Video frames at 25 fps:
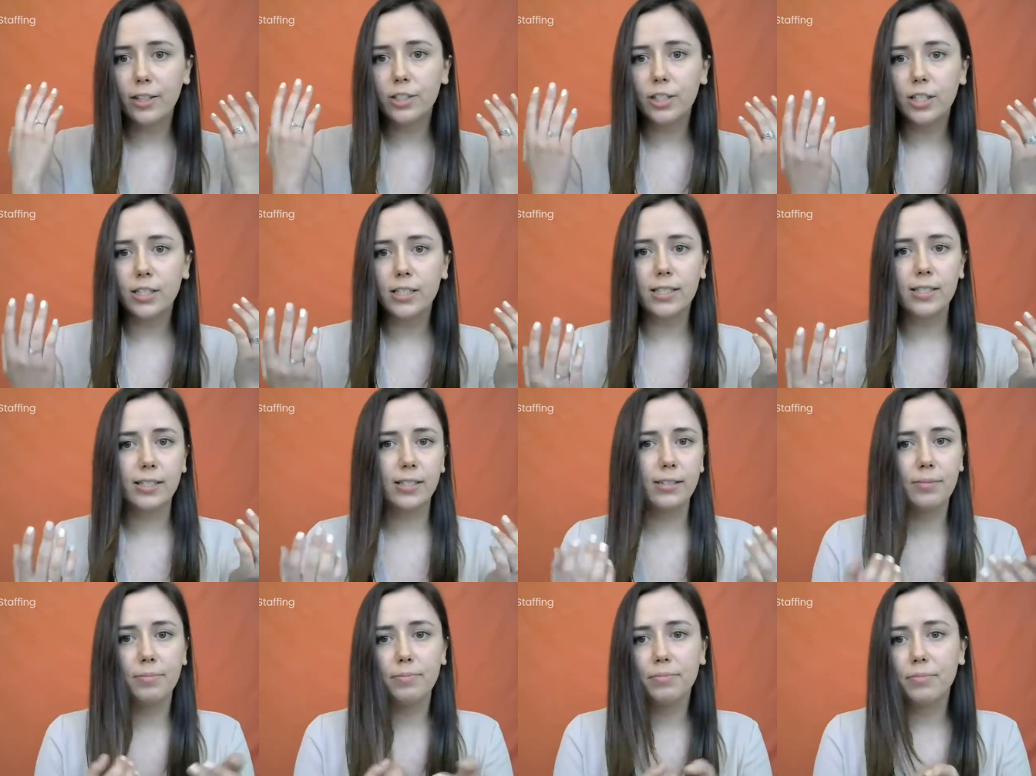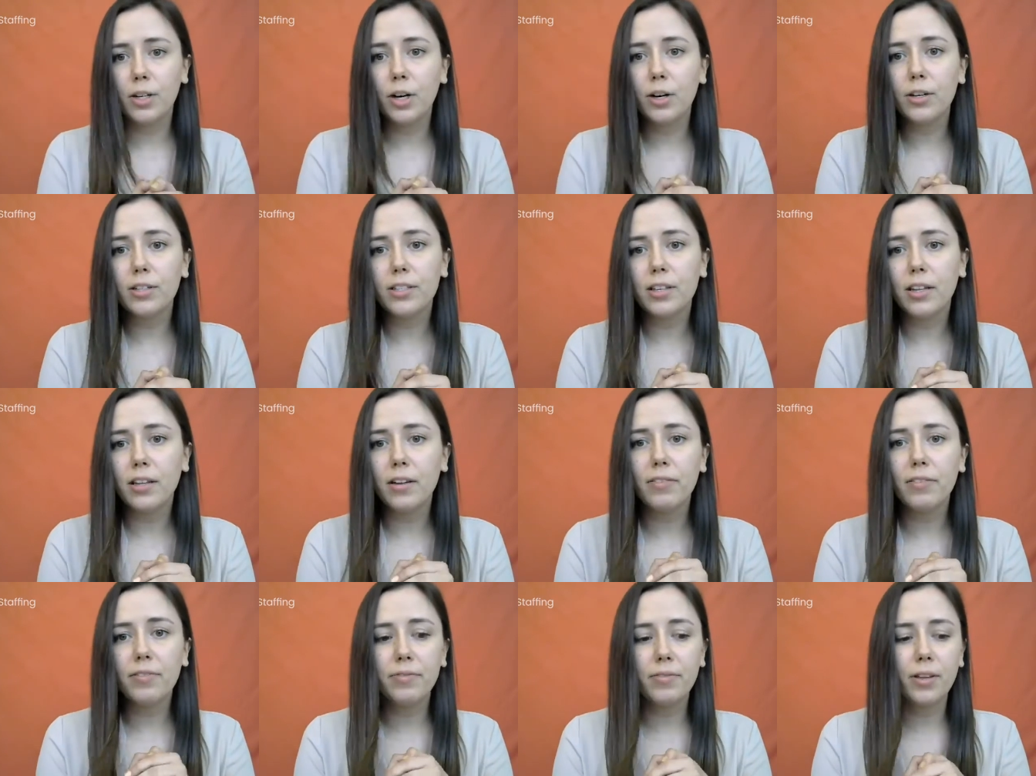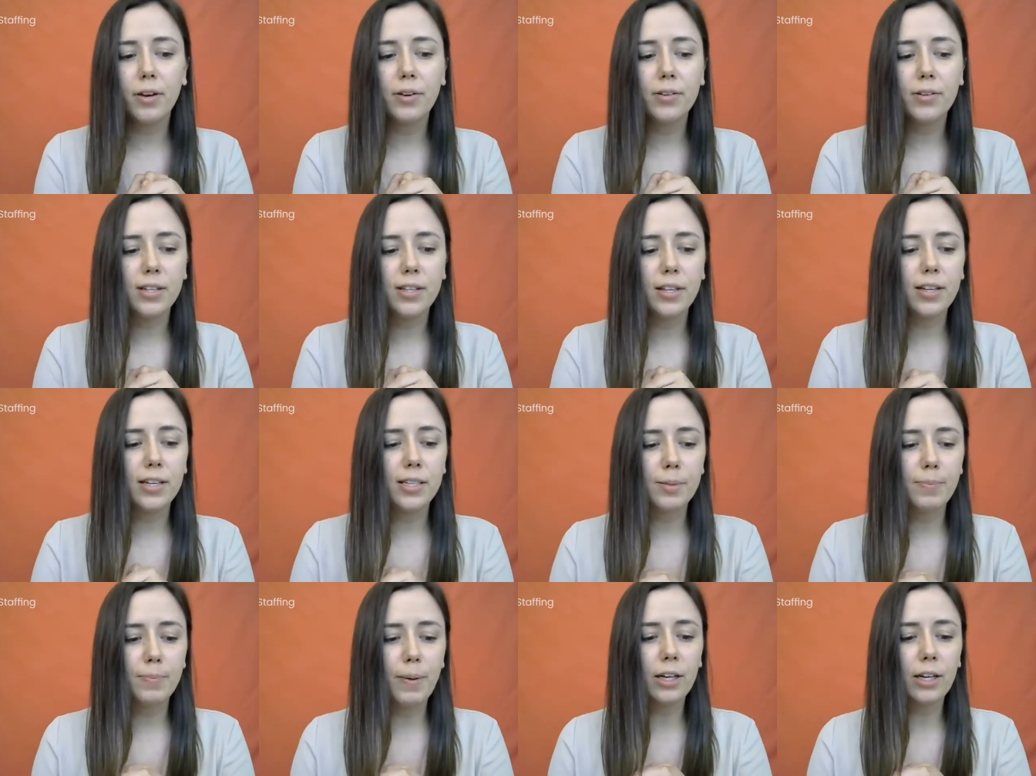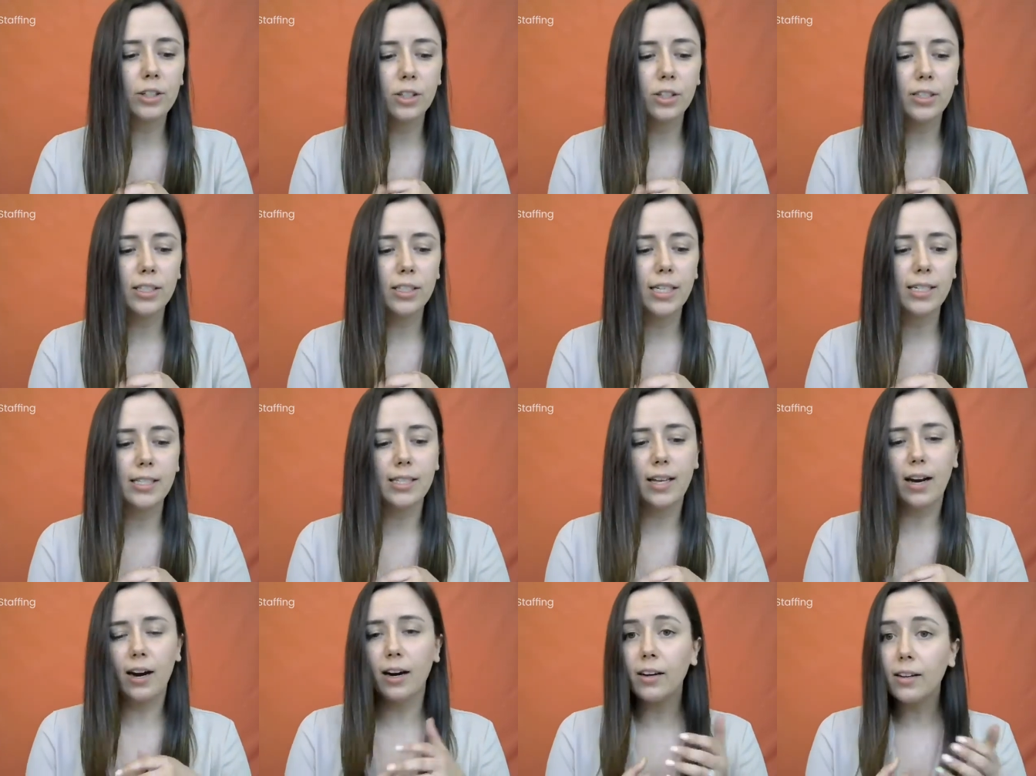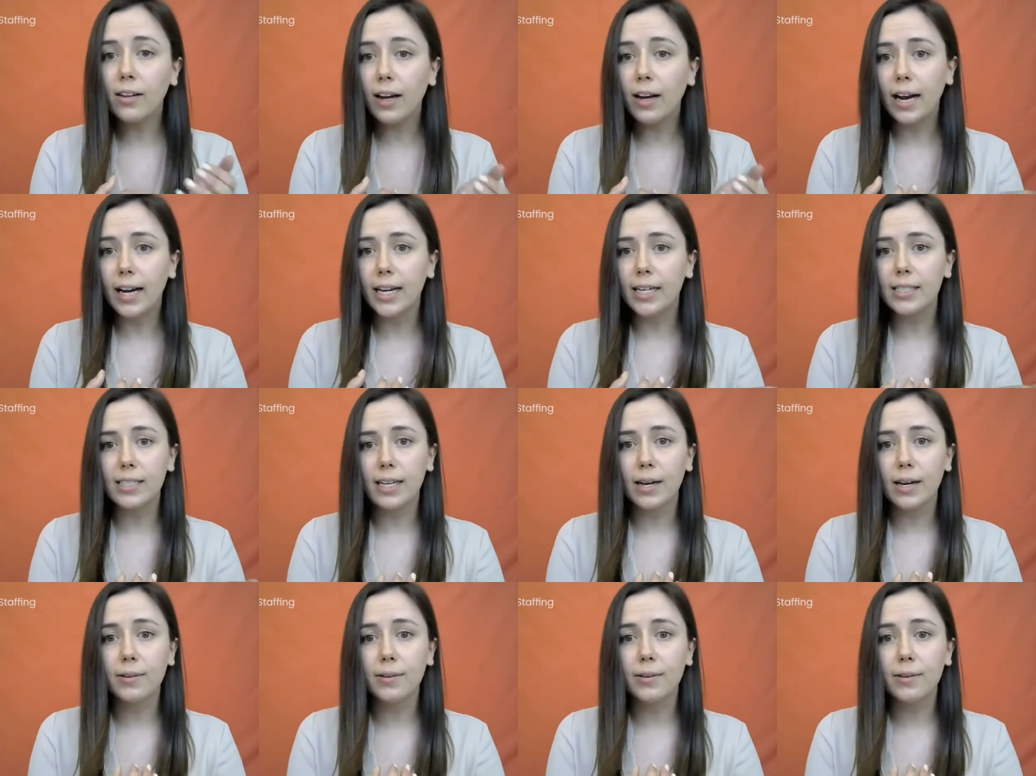just those are the specialties that our clients,